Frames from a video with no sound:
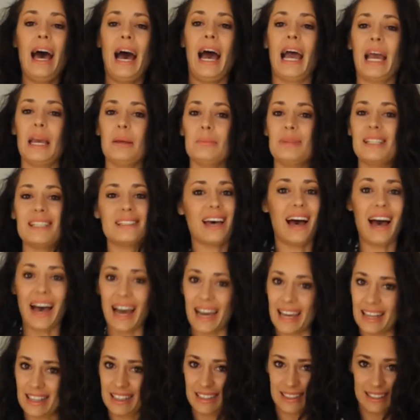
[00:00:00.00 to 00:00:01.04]
I am
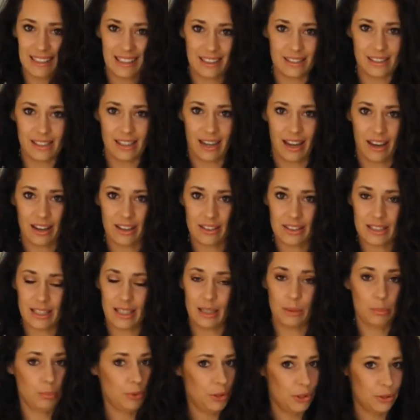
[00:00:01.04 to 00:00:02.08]
entirely kitted out
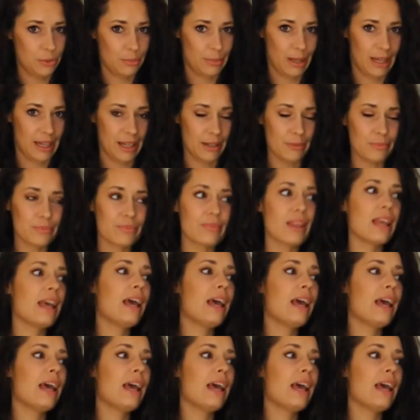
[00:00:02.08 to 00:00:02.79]
in Puma.